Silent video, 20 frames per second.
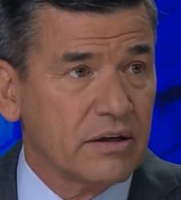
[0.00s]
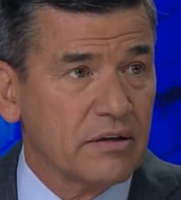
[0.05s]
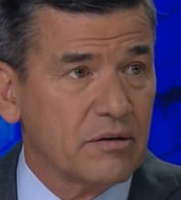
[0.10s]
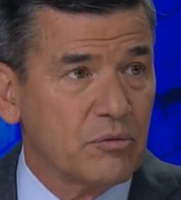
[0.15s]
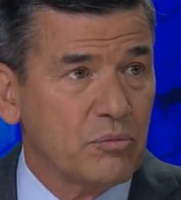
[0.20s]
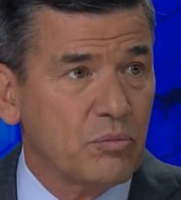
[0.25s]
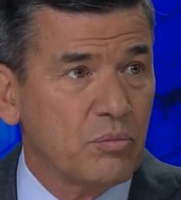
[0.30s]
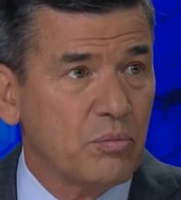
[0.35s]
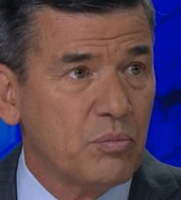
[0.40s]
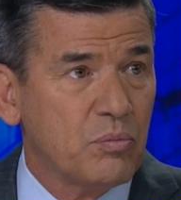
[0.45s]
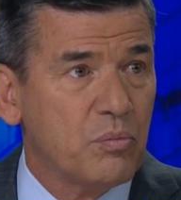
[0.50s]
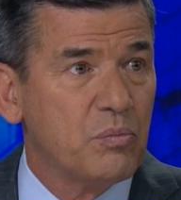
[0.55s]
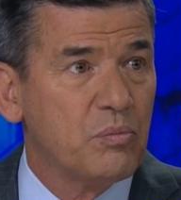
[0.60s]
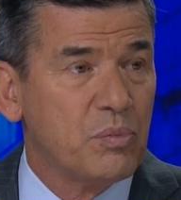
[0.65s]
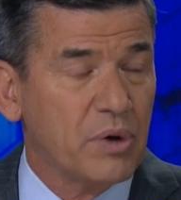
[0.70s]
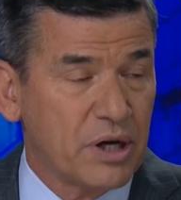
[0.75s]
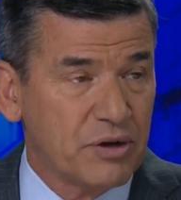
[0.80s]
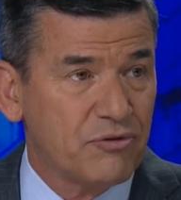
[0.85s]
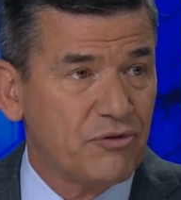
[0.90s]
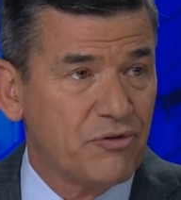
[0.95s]
Right. But
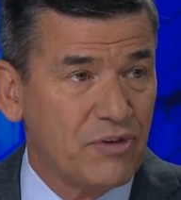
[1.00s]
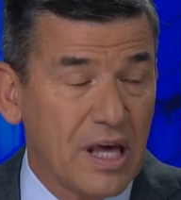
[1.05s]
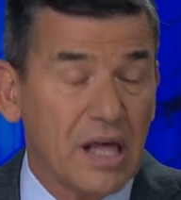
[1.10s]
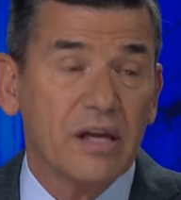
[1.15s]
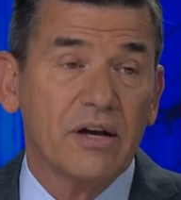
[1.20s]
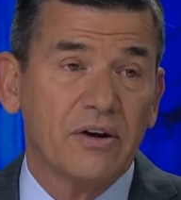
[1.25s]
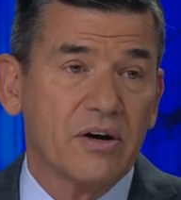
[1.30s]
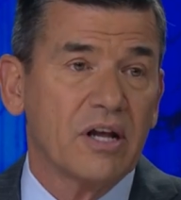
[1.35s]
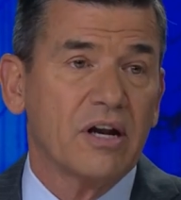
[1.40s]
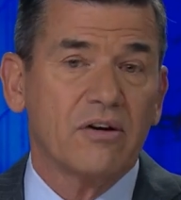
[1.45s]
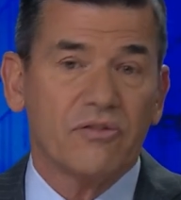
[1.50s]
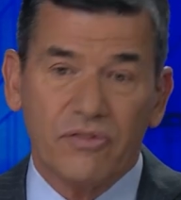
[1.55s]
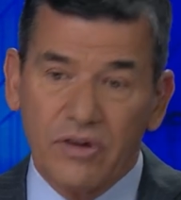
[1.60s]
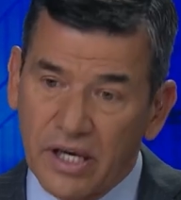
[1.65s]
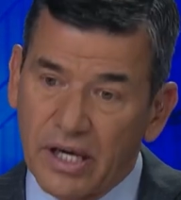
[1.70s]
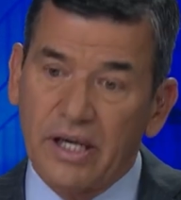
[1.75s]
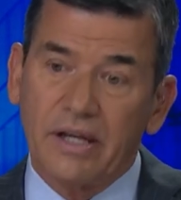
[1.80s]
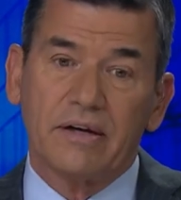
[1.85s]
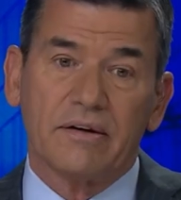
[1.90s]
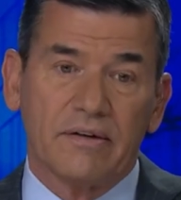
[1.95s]
that failure to
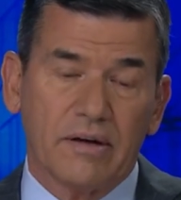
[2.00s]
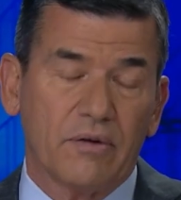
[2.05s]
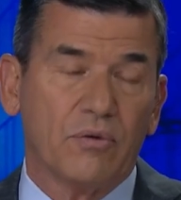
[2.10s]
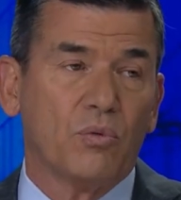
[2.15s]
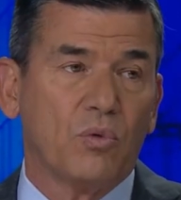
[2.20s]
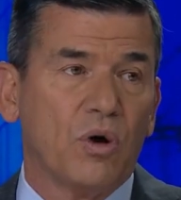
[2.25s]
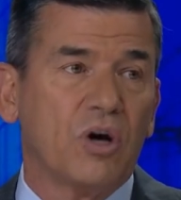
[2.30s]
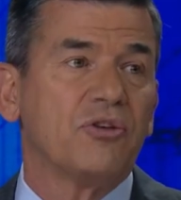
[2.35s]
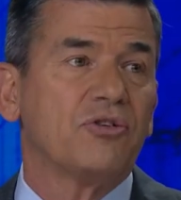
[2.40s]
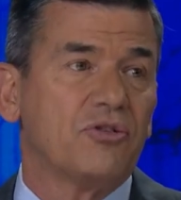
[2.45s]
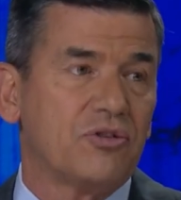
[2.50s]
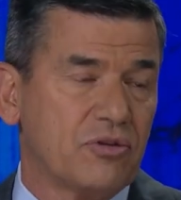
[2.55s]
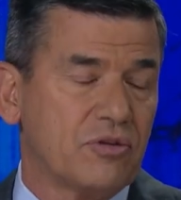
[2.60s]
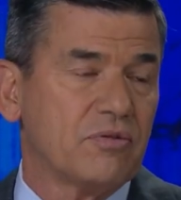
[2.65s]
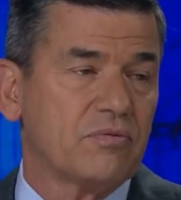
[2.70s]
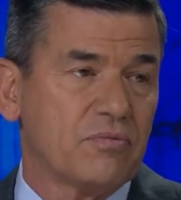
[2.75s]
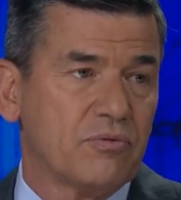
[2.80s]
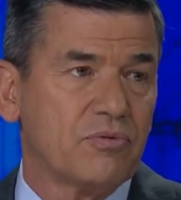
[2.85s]
intervene was